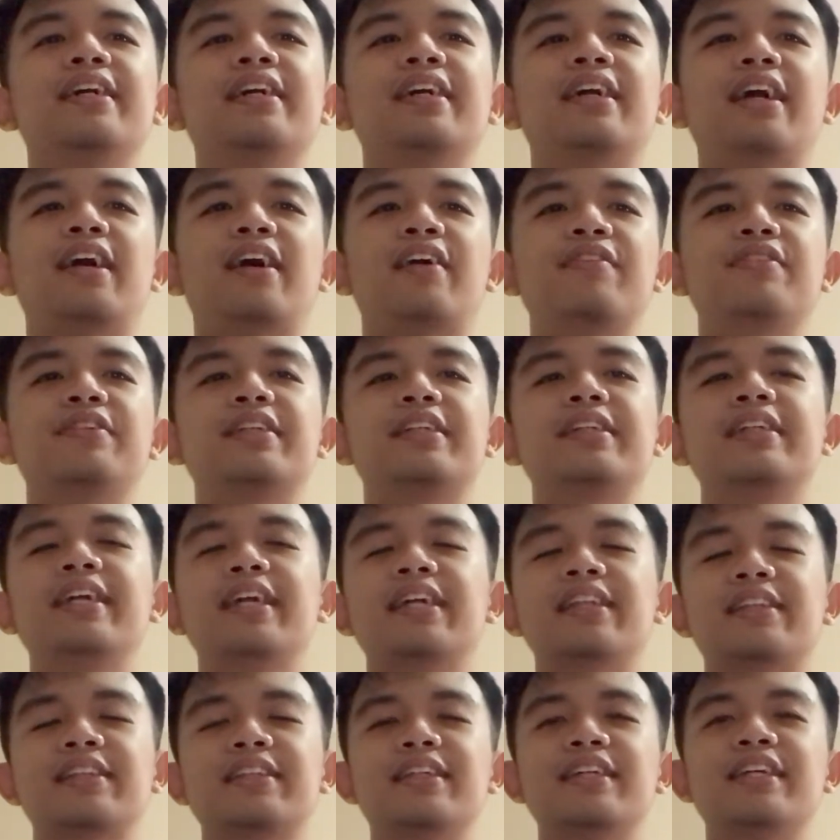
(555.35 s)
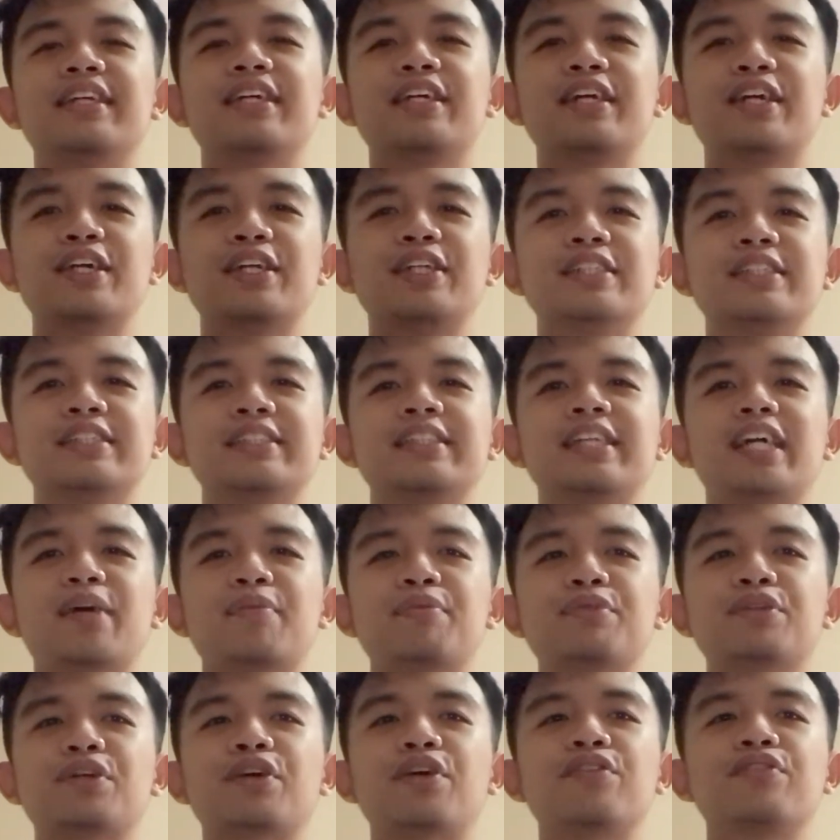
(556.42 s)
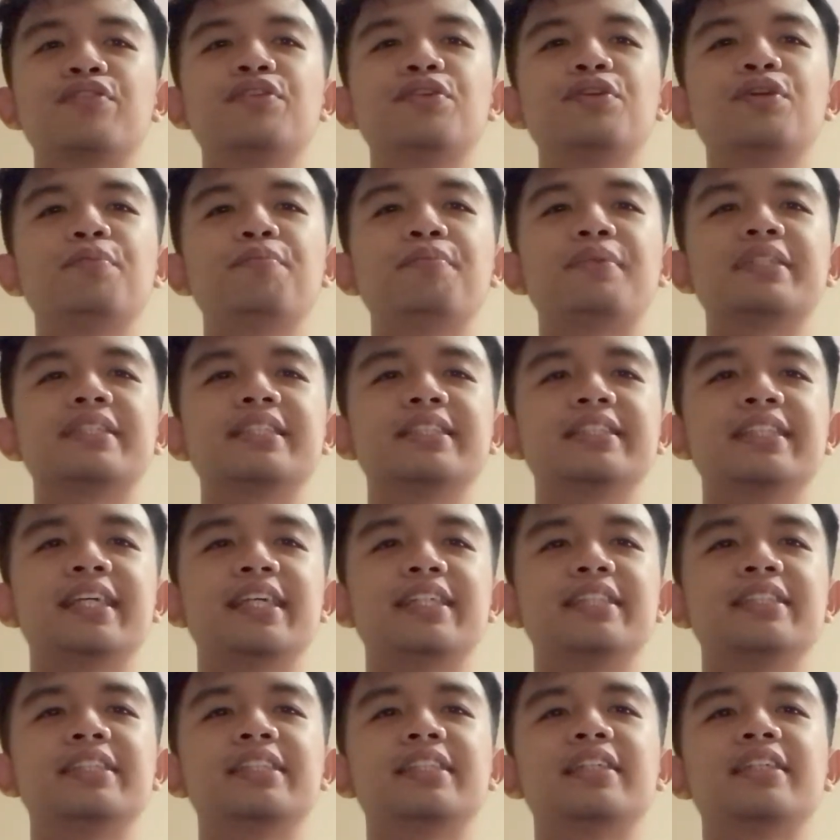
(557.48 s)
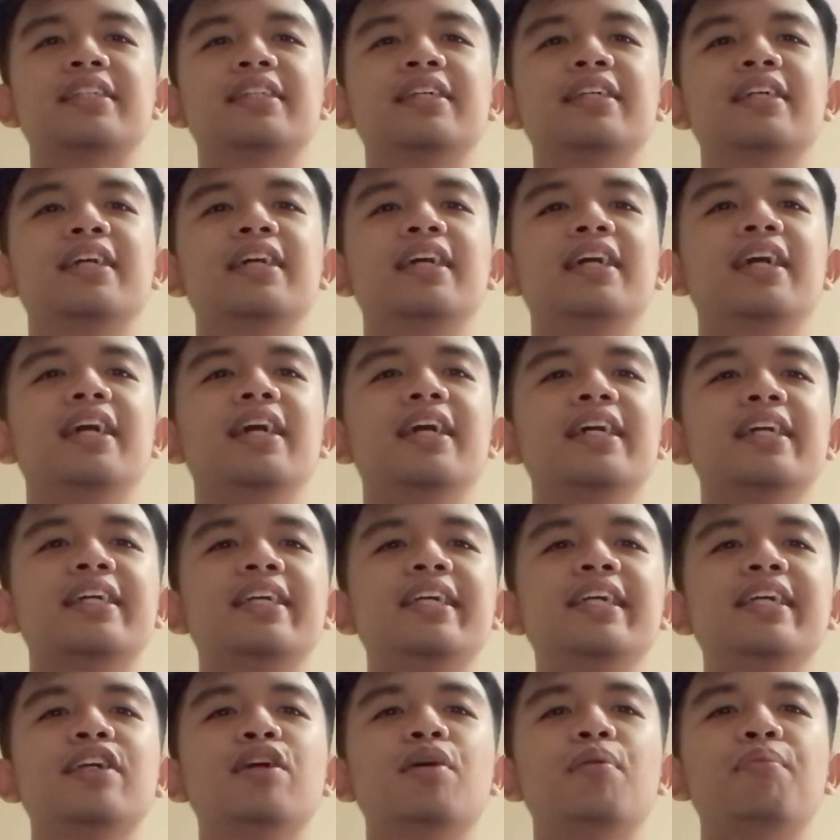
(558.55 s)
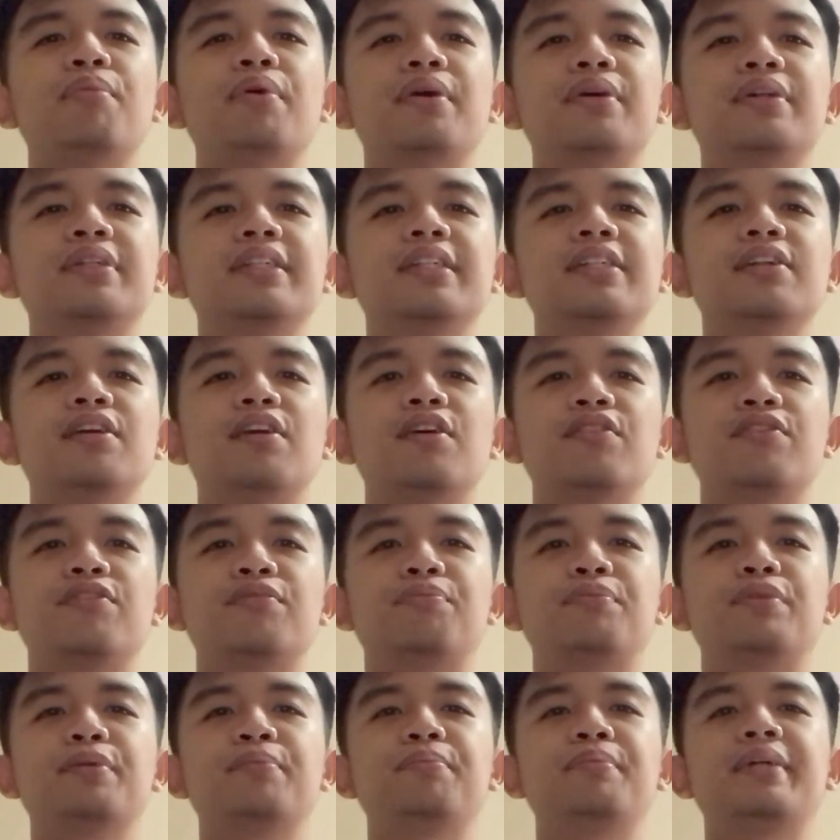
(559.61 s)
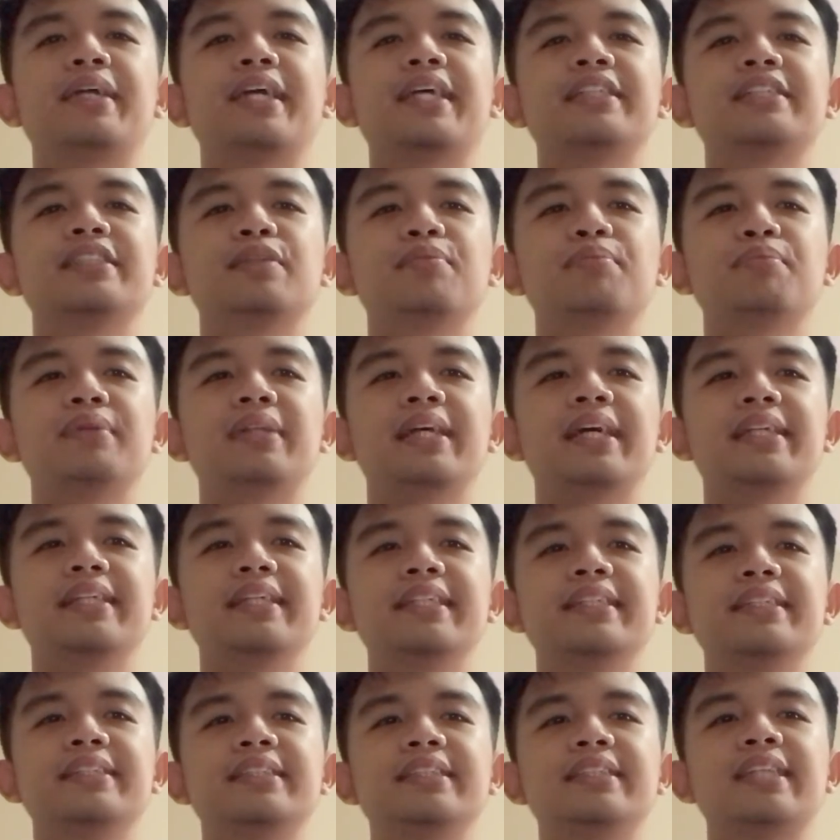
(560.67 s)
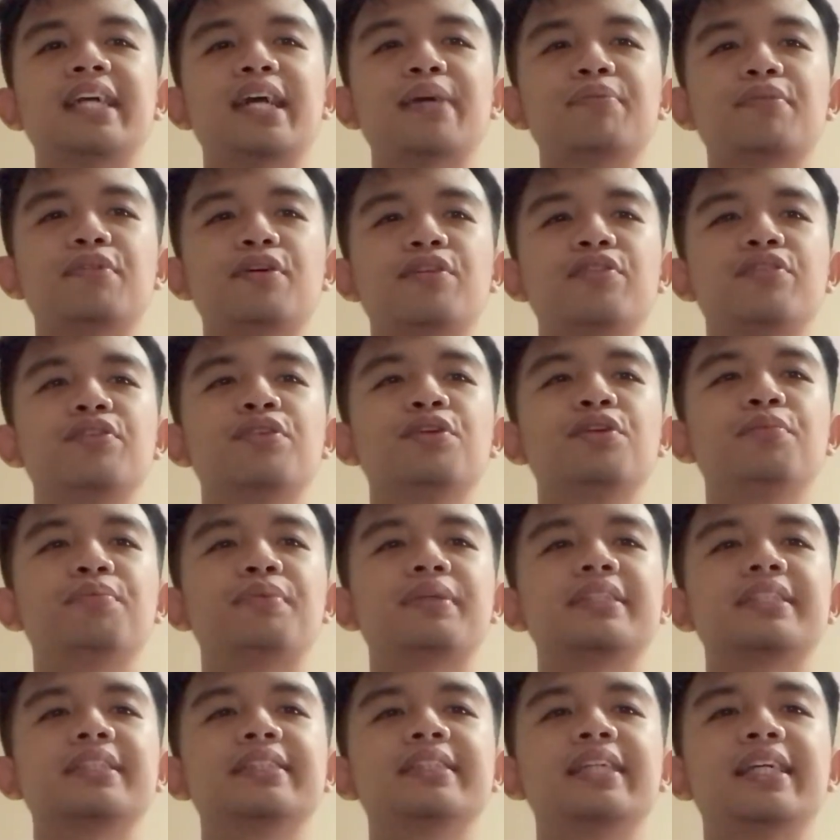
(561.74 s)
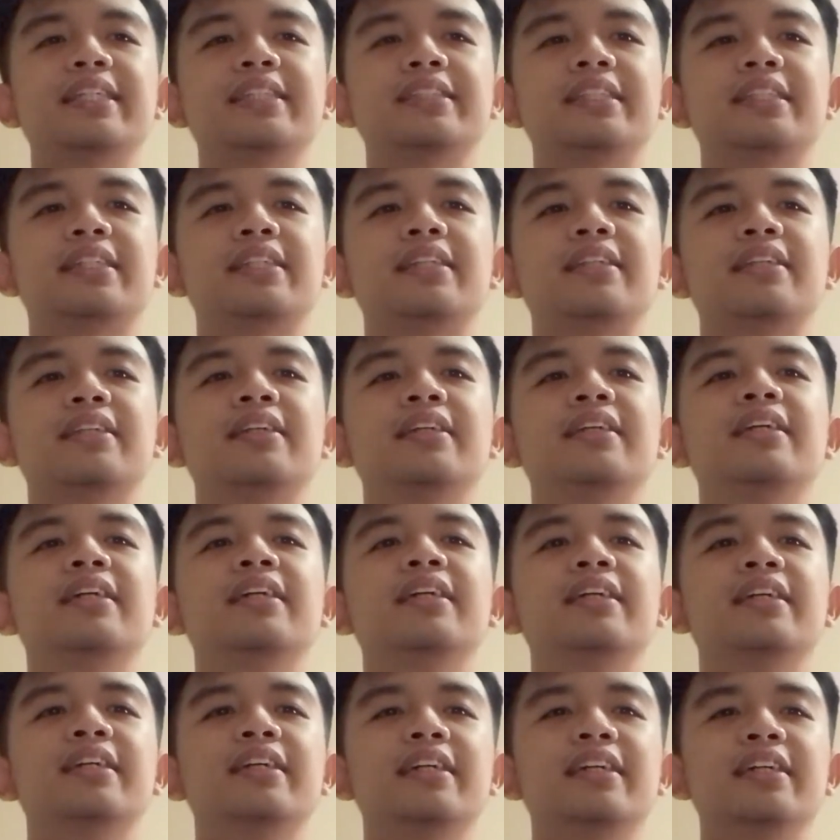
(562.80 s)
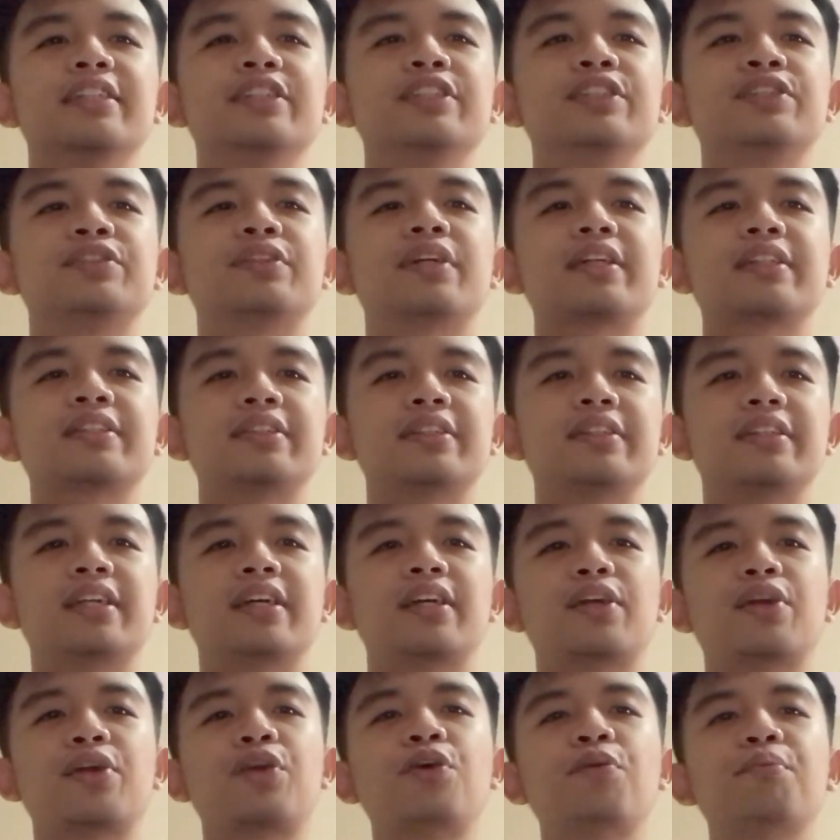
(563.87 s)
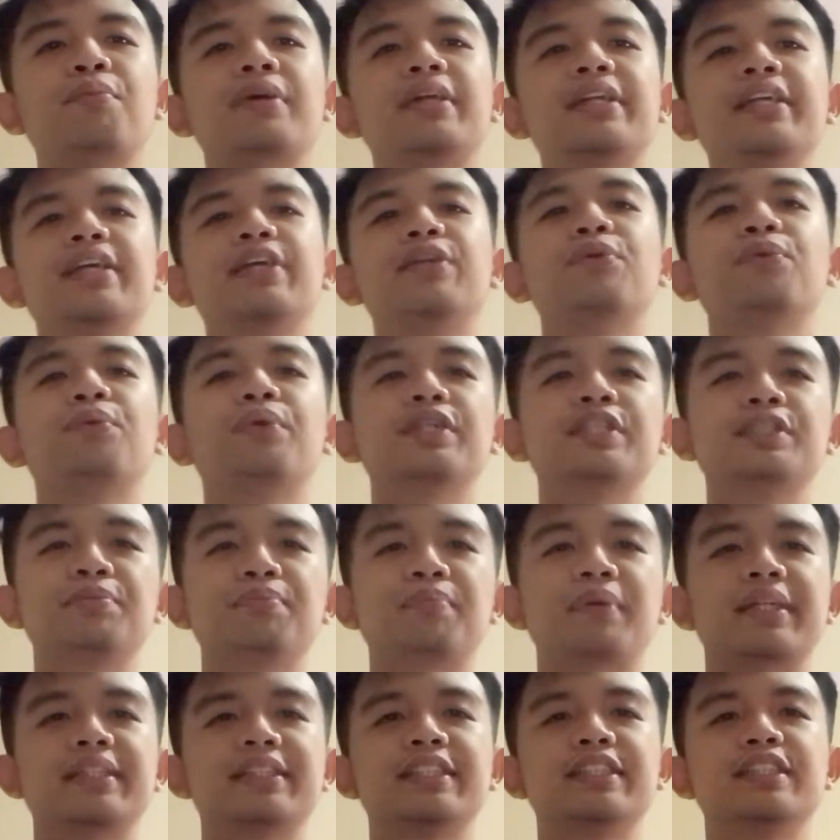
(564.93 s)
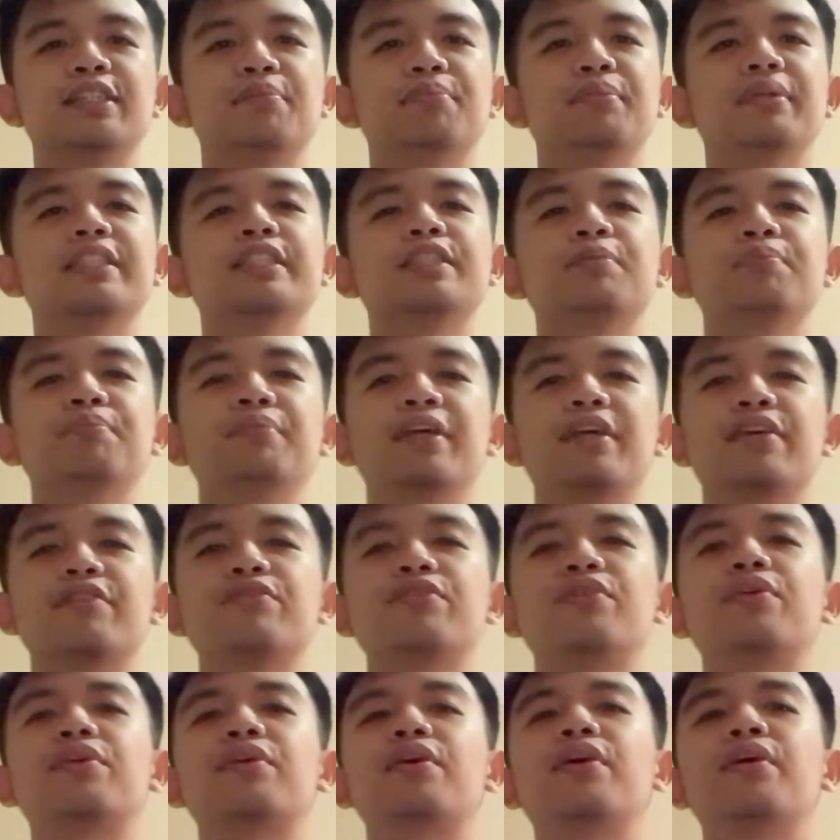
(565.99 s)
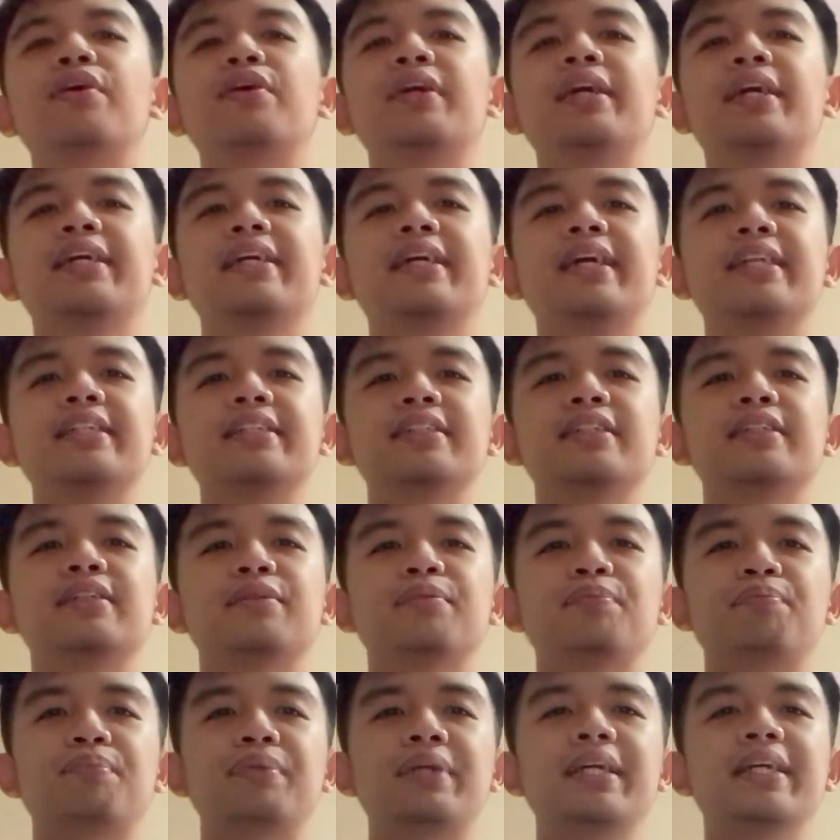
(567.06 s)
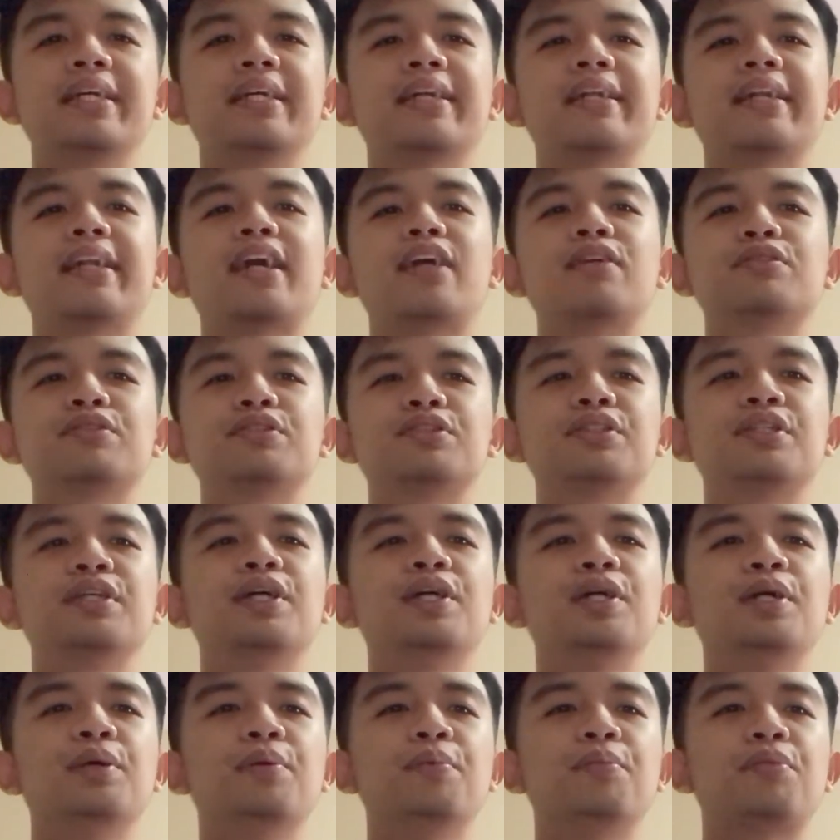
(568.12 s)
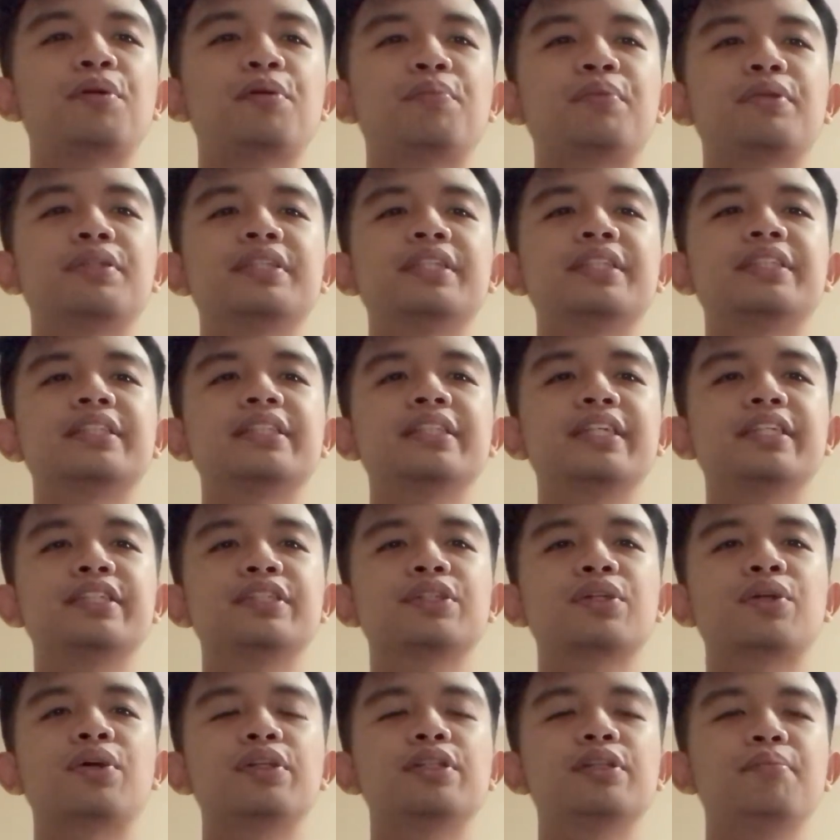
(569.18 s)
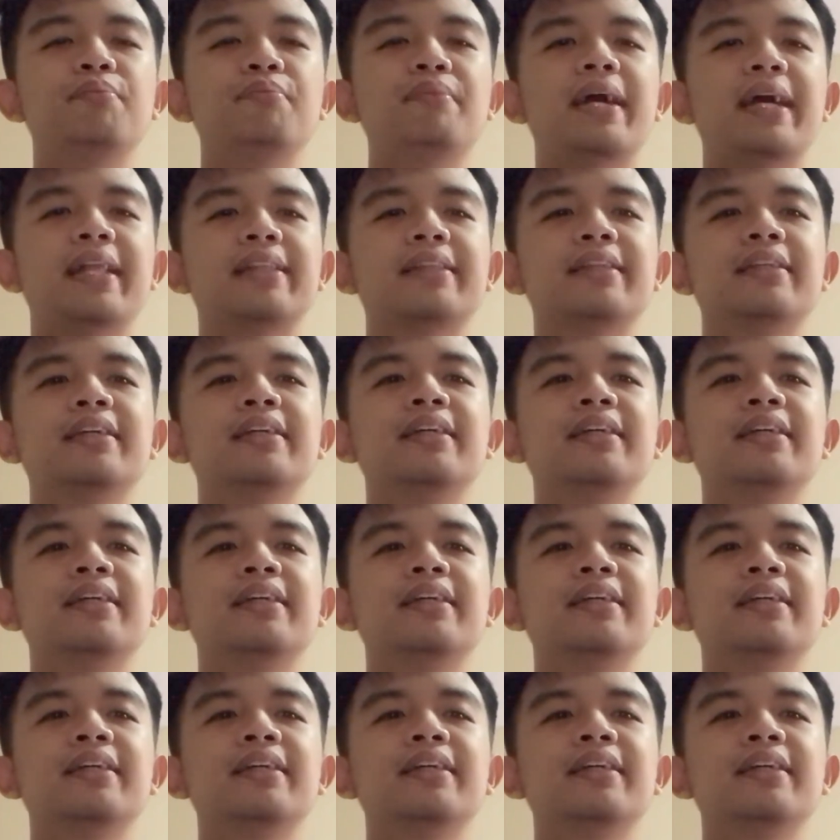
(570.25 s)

After that, types of group presentation. A key component of preparation plan is type of group presentation. A structured argument in which participants speak for or against a pre-announced proposition is called a bet.